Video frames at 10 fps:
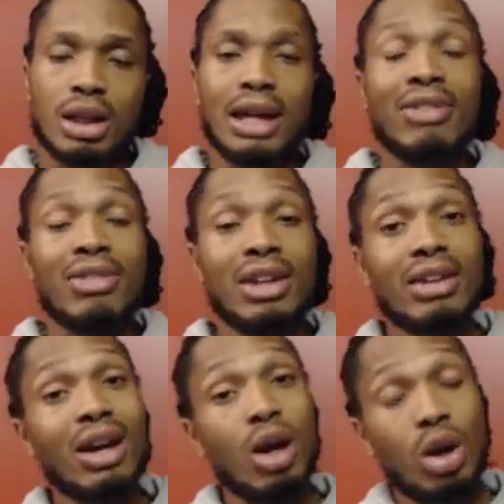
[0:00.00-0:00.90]
And then
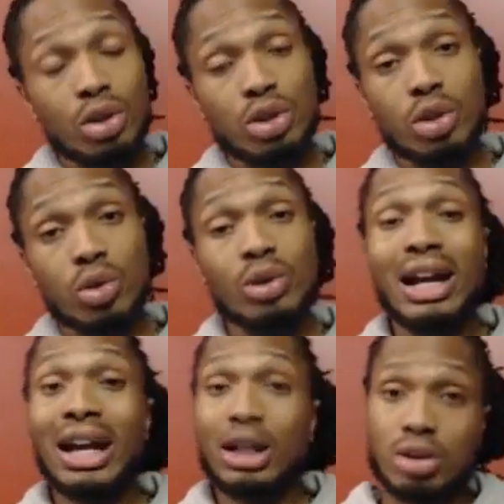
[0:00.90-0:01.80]
they also
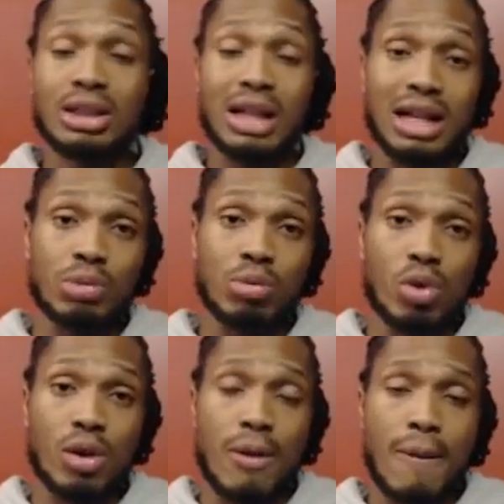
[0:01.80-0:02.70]
exercise more.